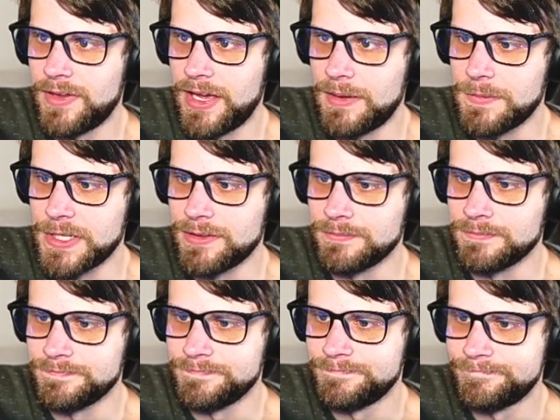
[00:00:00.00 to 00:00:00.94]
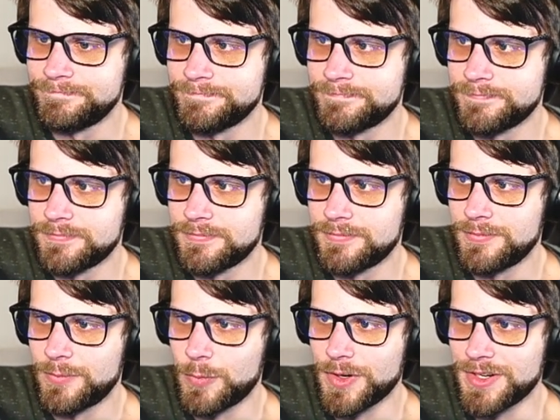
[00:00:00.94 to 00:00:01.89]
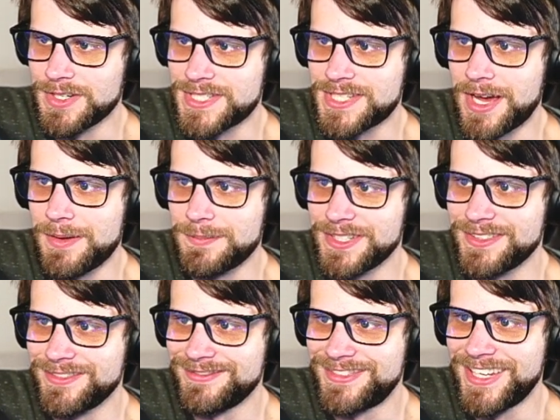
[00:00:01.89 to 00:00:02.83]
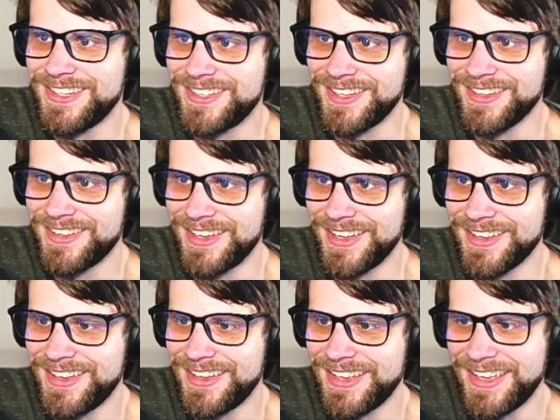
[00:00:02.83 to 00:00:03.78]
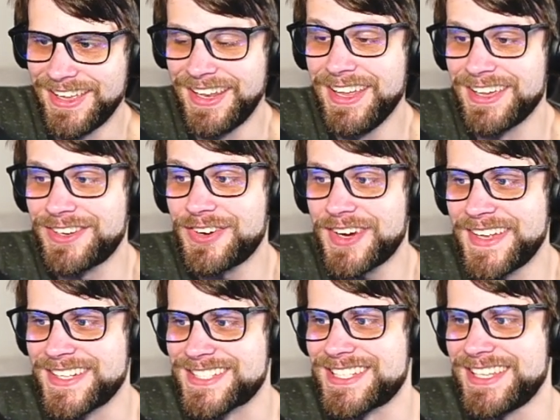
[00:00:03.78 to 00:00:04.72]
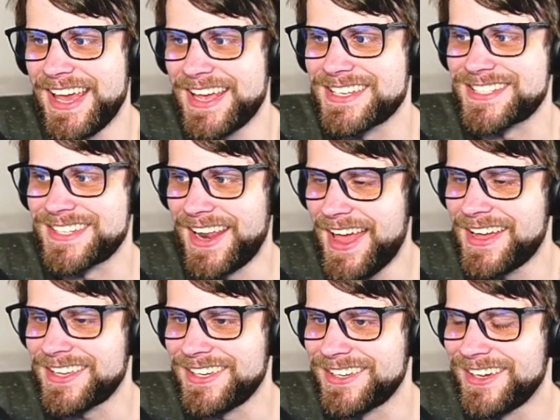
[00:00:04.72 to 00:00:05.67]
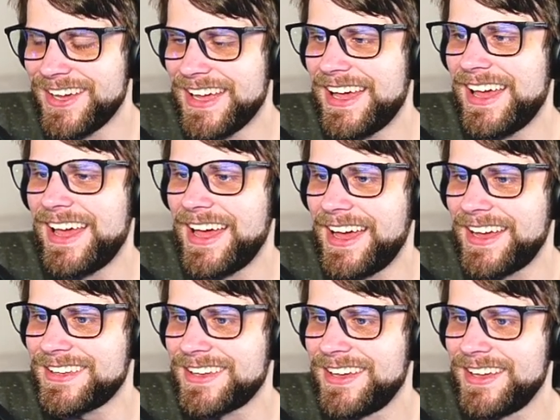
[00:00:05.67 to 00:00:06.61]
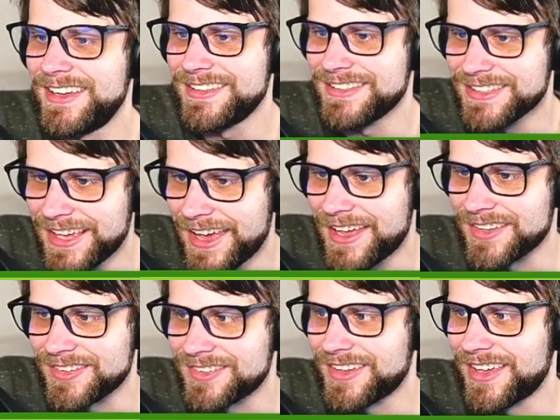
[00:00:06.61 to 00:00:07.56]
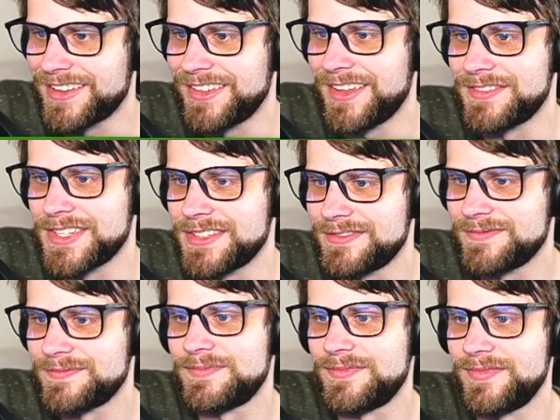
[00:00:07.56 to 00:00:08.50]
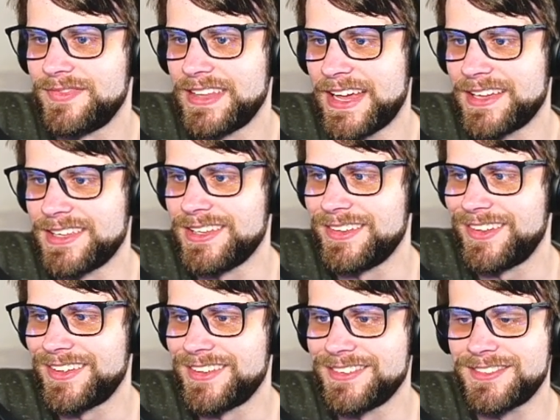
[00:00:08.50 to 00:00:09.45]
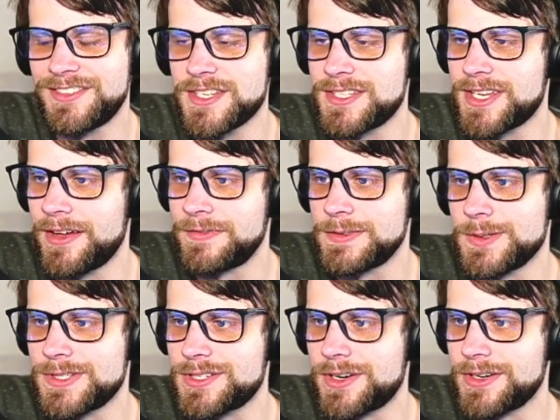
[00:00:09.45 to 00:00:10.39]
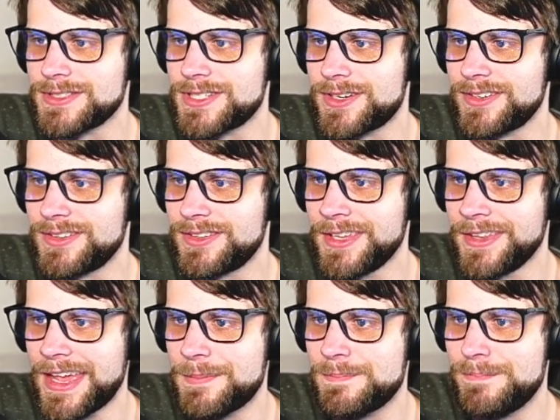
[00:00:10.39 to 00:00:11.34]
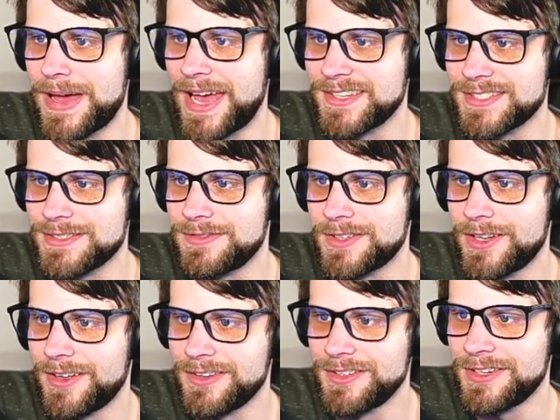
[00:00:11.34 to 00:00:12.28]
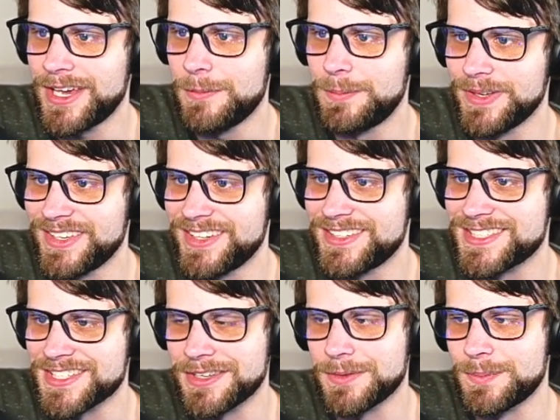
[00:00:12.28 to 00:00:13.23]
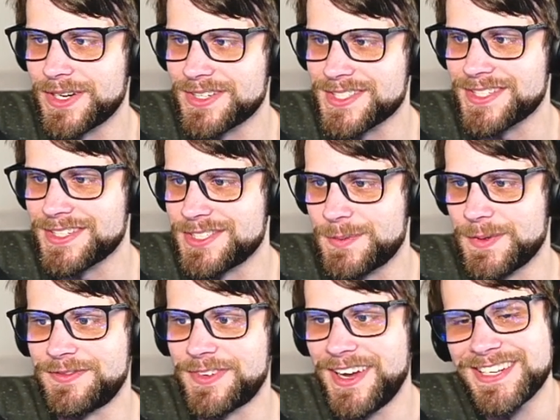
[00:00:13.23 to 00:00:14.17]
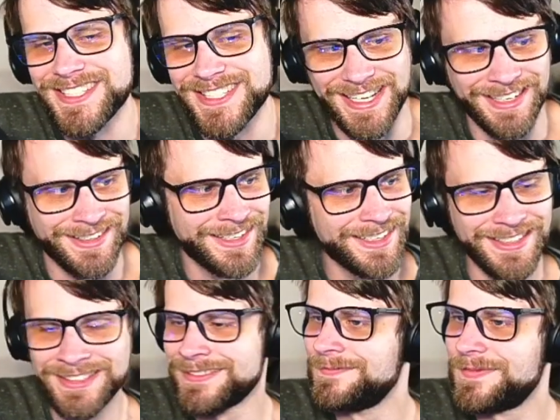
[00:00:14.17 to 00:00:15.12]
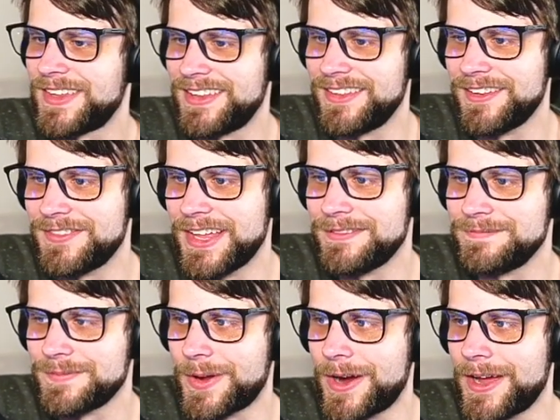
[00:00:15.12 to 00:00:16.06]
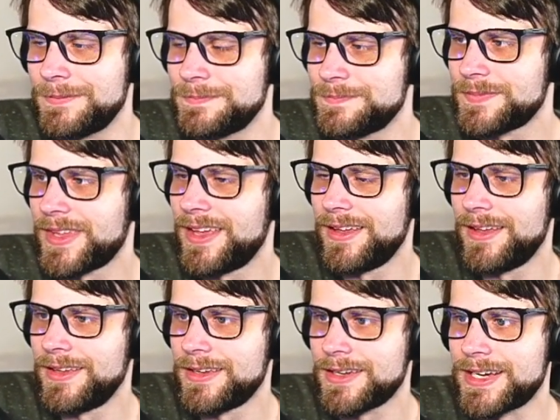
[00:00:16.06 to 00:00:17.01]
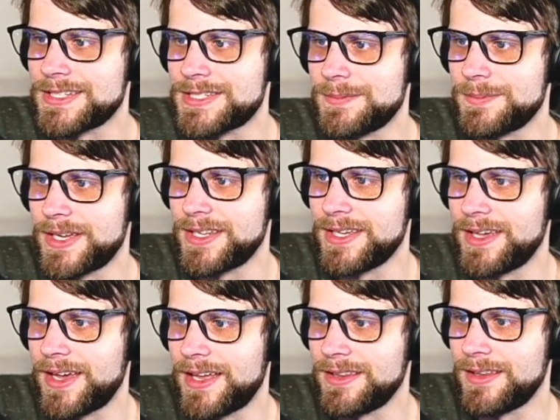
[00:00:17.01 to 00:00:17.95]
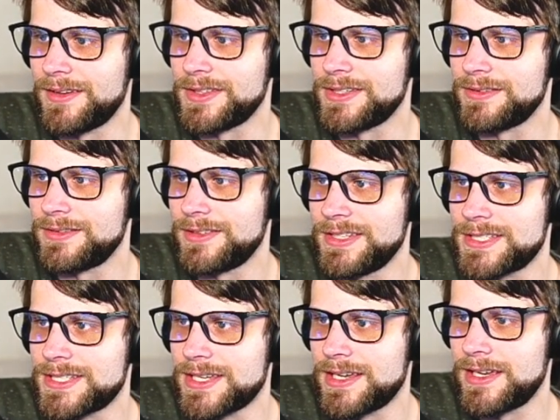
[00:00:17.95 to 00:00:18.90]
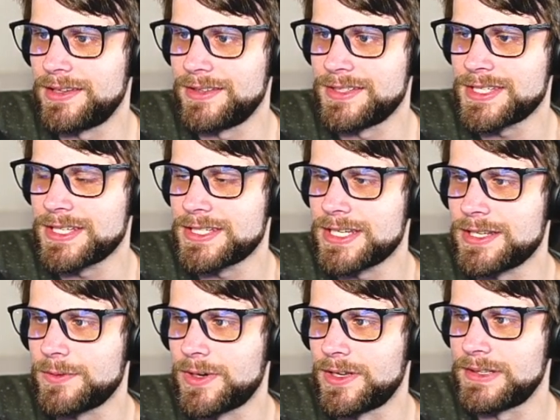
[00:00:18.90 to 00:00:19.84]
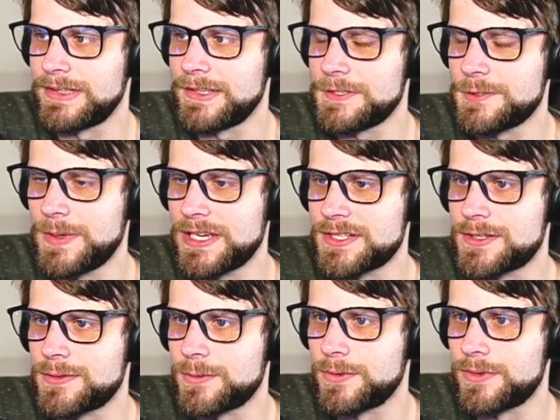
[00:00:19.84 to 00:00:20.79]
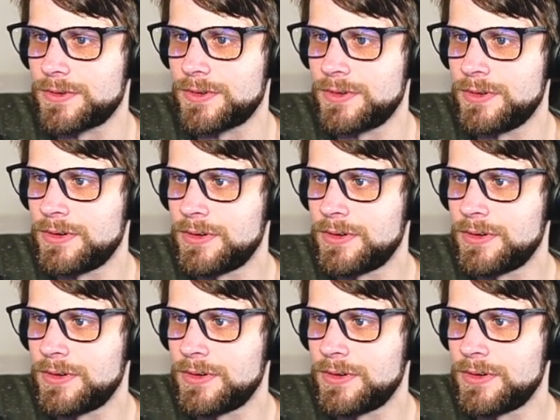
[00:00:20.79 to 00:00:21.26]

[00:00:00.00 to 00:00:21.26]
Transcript: I mean, we're gonna stomp it. And hit crits. Yes, Nagy. Heck yes, I love it. Nagy, just off to a strong start. Look at that massive claw. Look how big it is in comparison to Spitfire's head. I love that. All right, got some money. I love it. Let's continue on. Let's make sure.